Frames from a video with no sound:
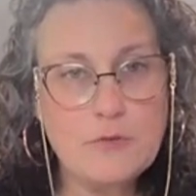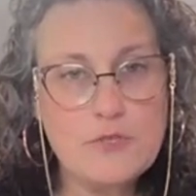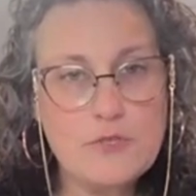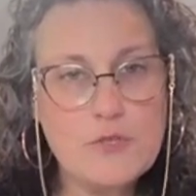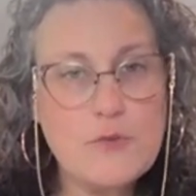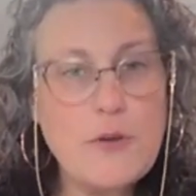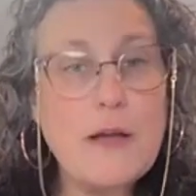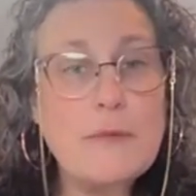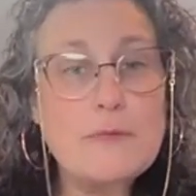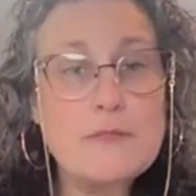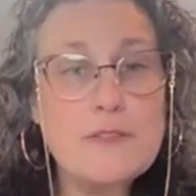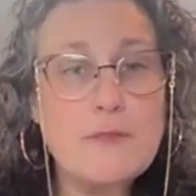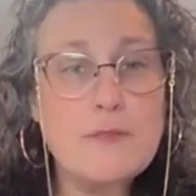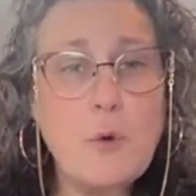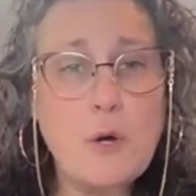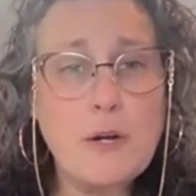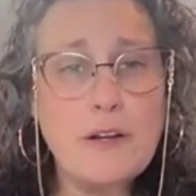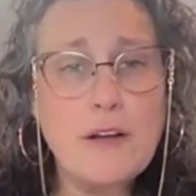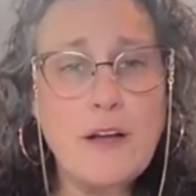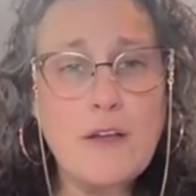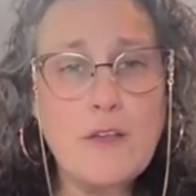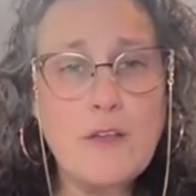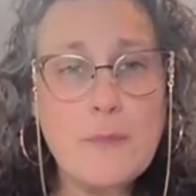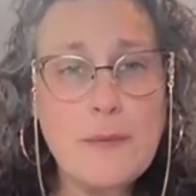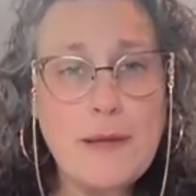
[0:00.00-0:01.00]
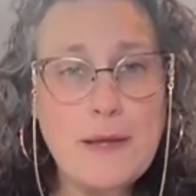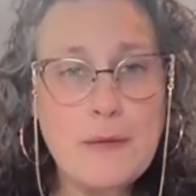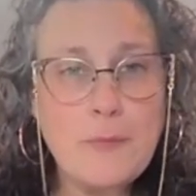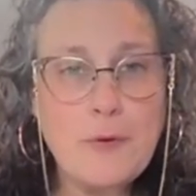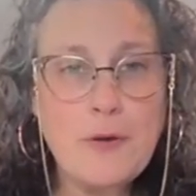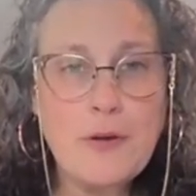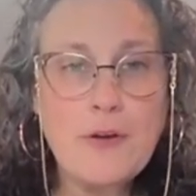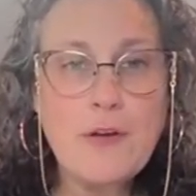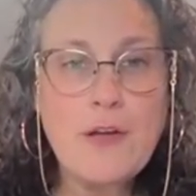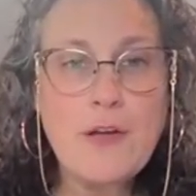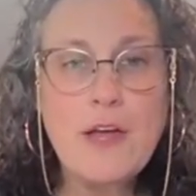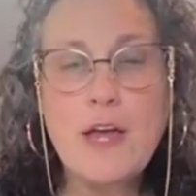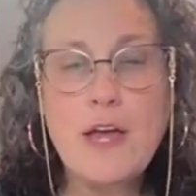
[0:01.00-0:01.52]
scraps of watercolor
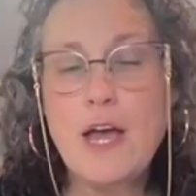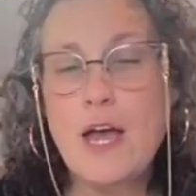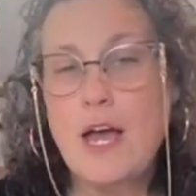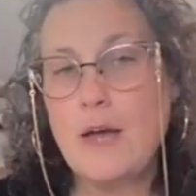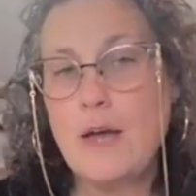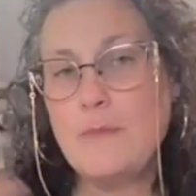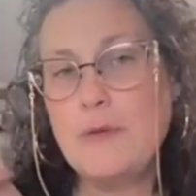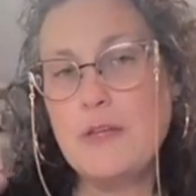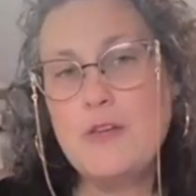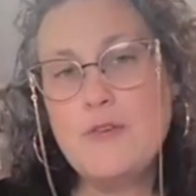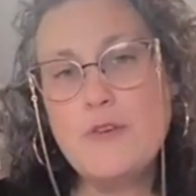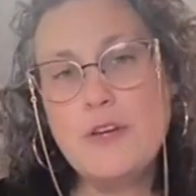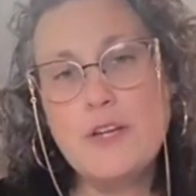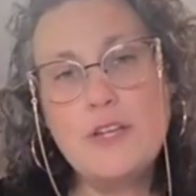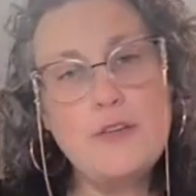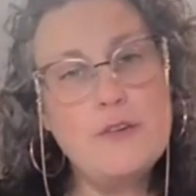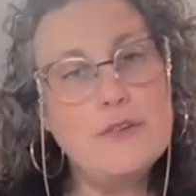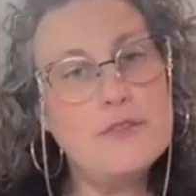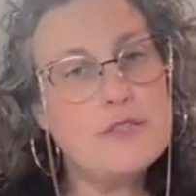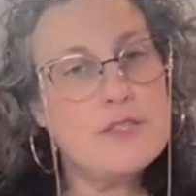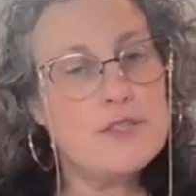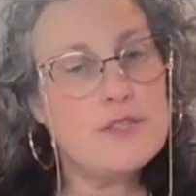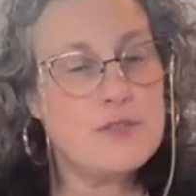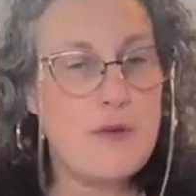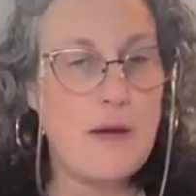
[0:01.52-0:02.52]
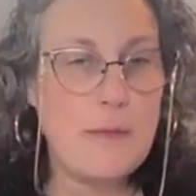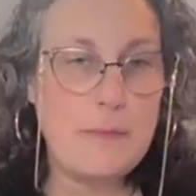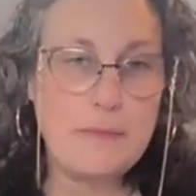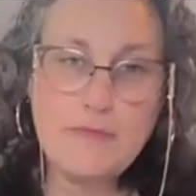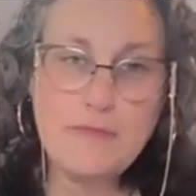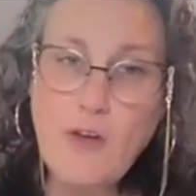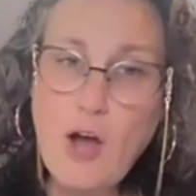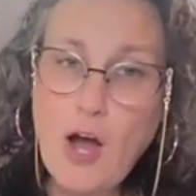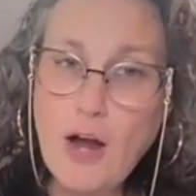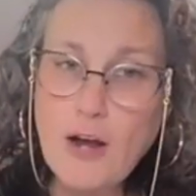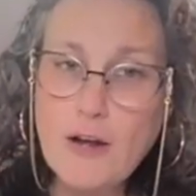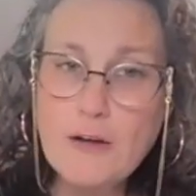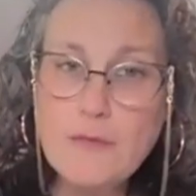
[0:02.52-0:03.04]
paper, but you can use a scrap
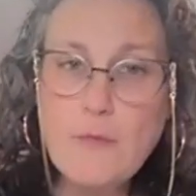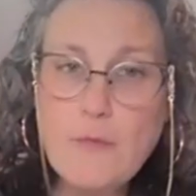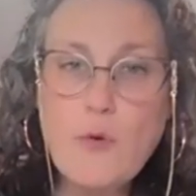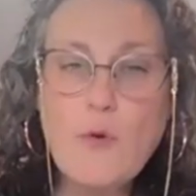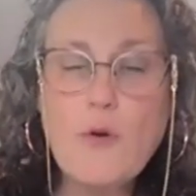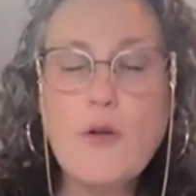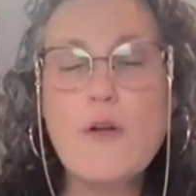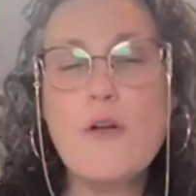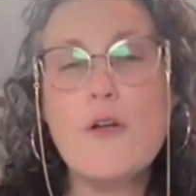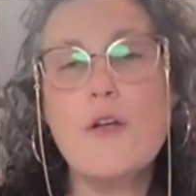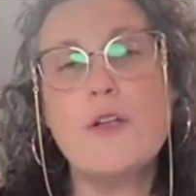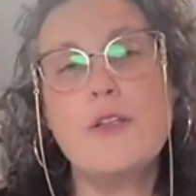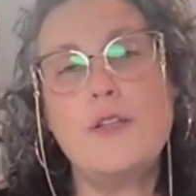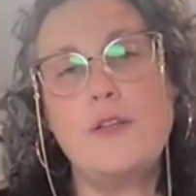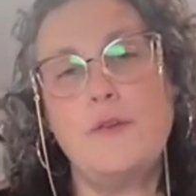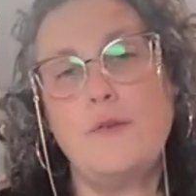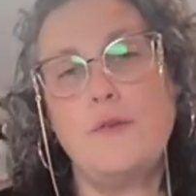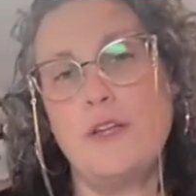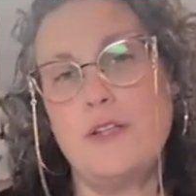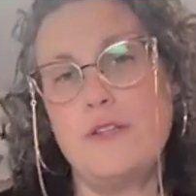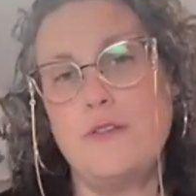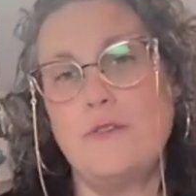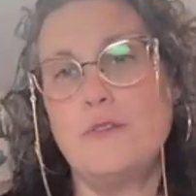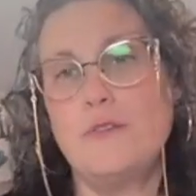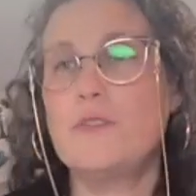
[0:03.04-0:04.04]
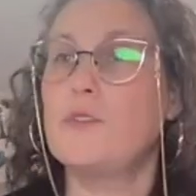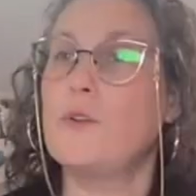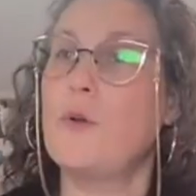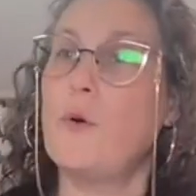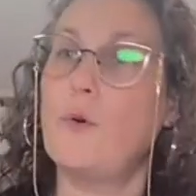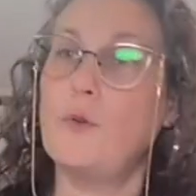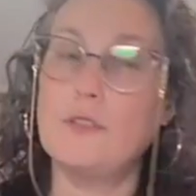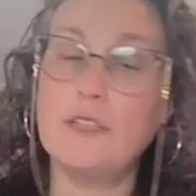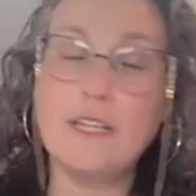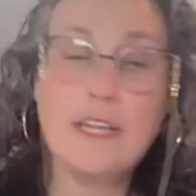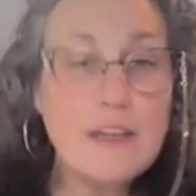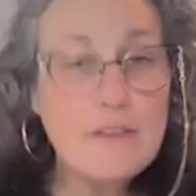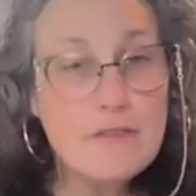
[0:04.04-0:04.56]
of cardboard, you can use an
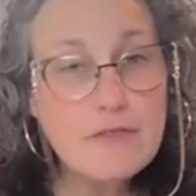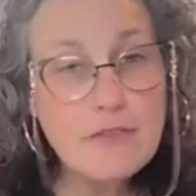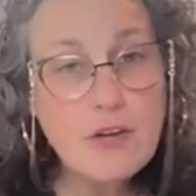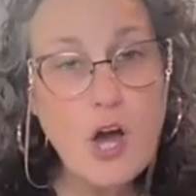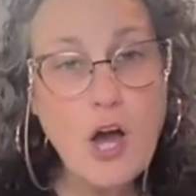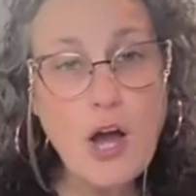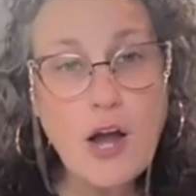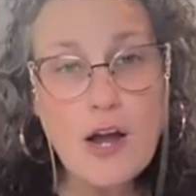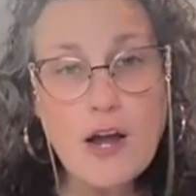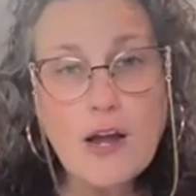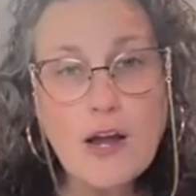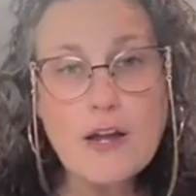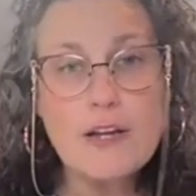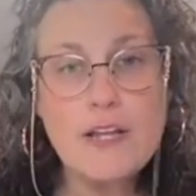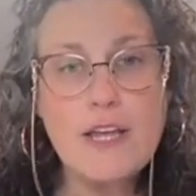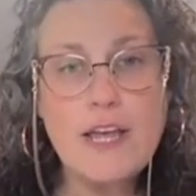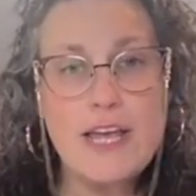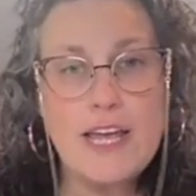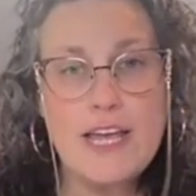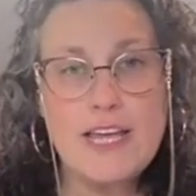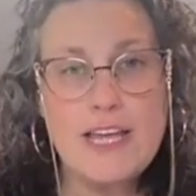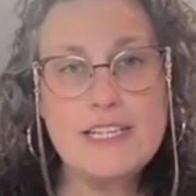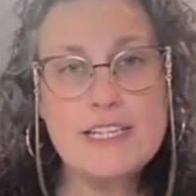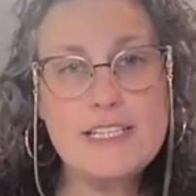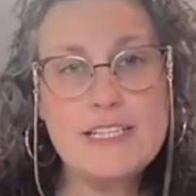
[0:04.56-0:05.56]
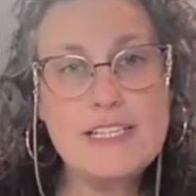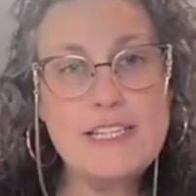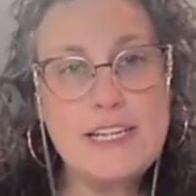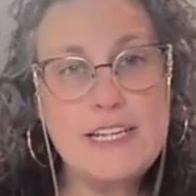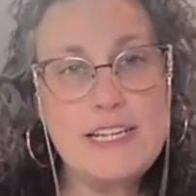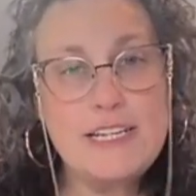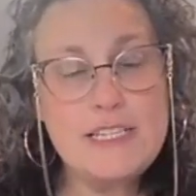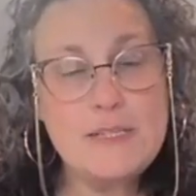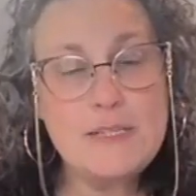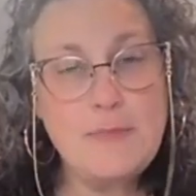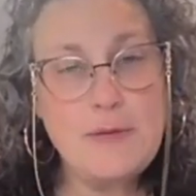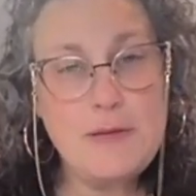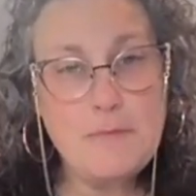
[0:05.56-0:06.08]
old gift card. It doesn't
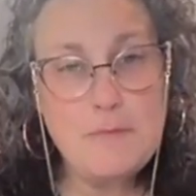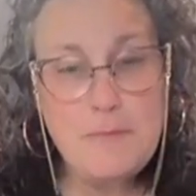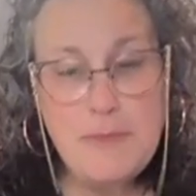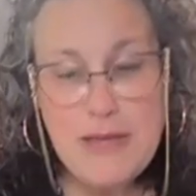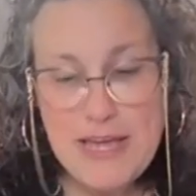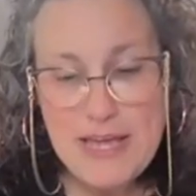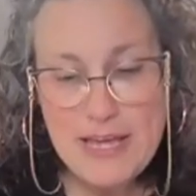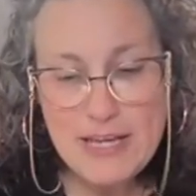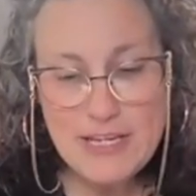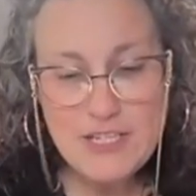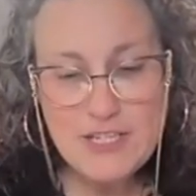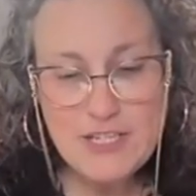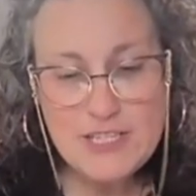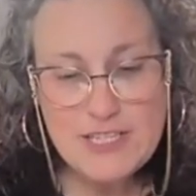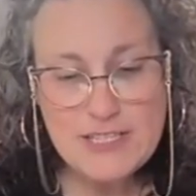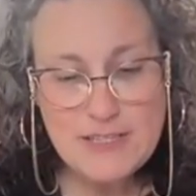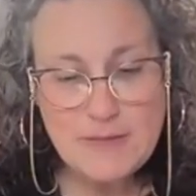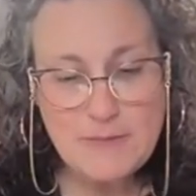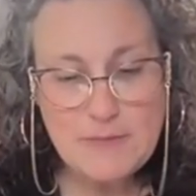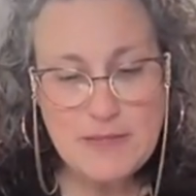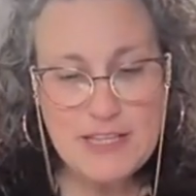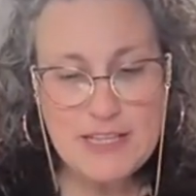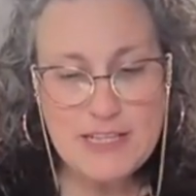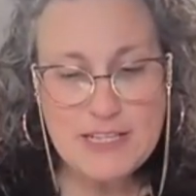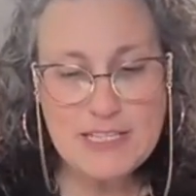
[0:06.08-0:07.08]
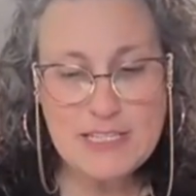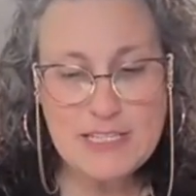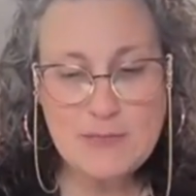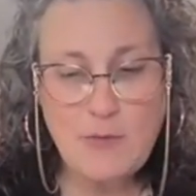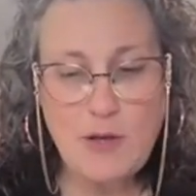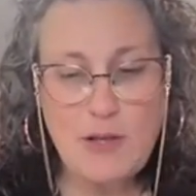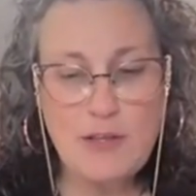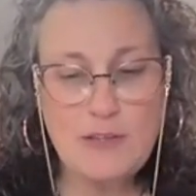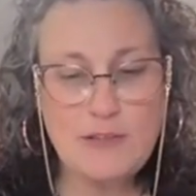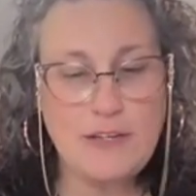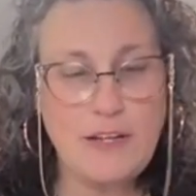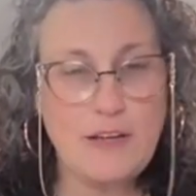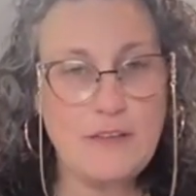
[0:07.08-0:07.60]
need to be big, just something that's
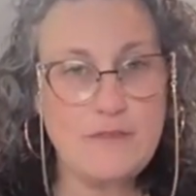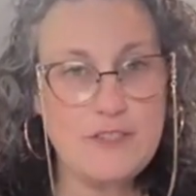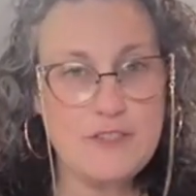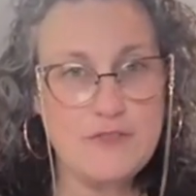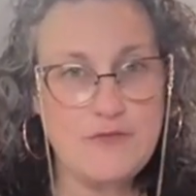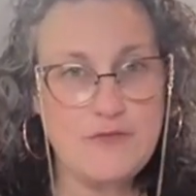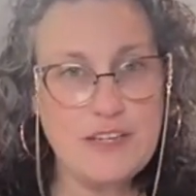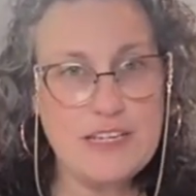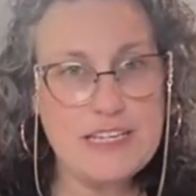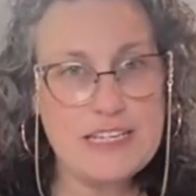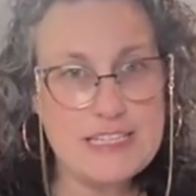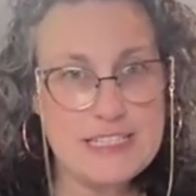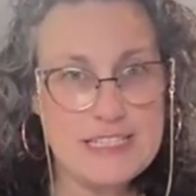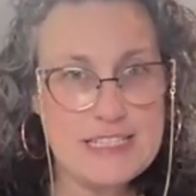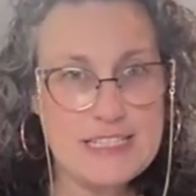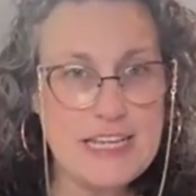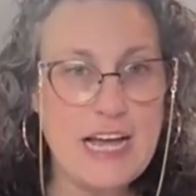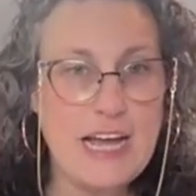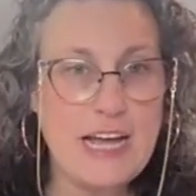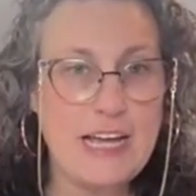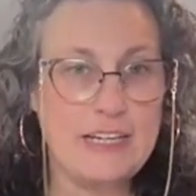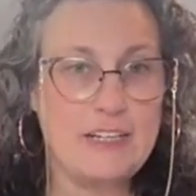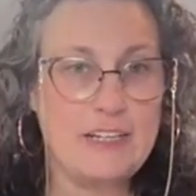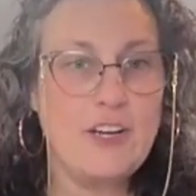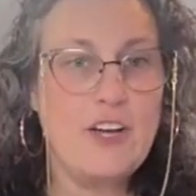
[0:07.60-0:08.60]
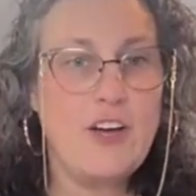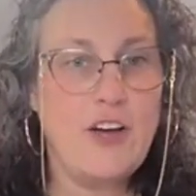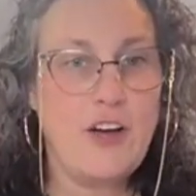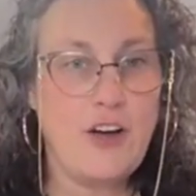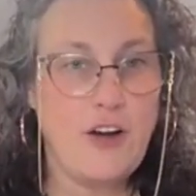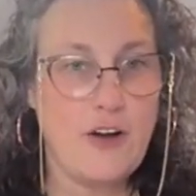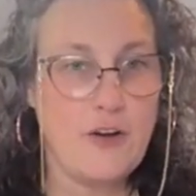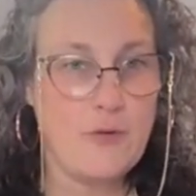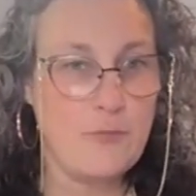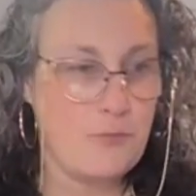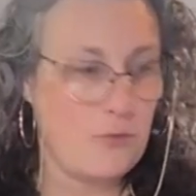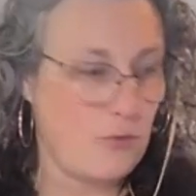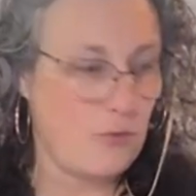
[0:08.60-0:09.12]
small enough to fit inside
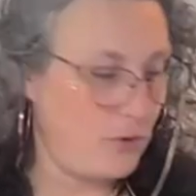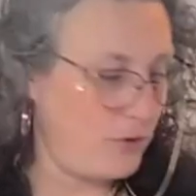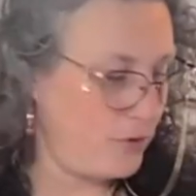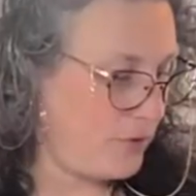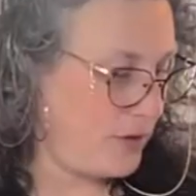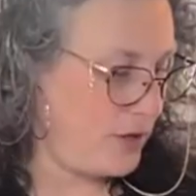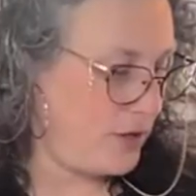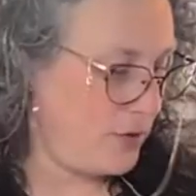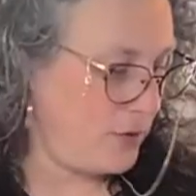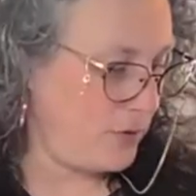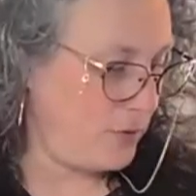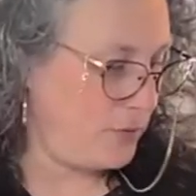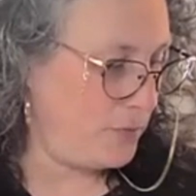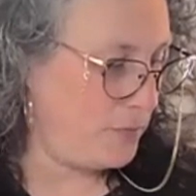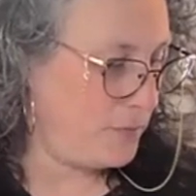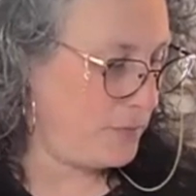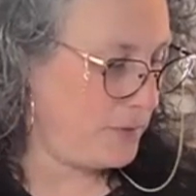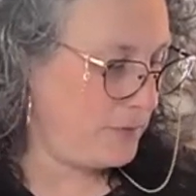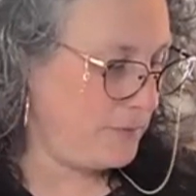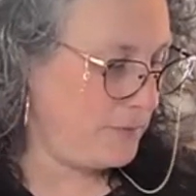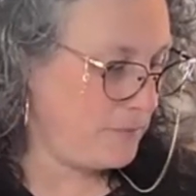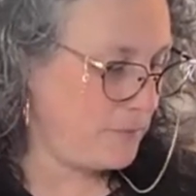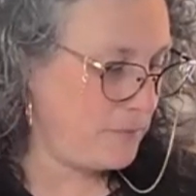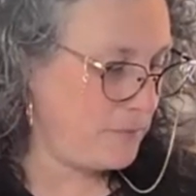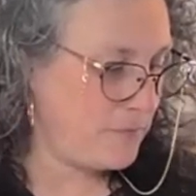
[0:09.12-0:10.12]
our embroidery hoop.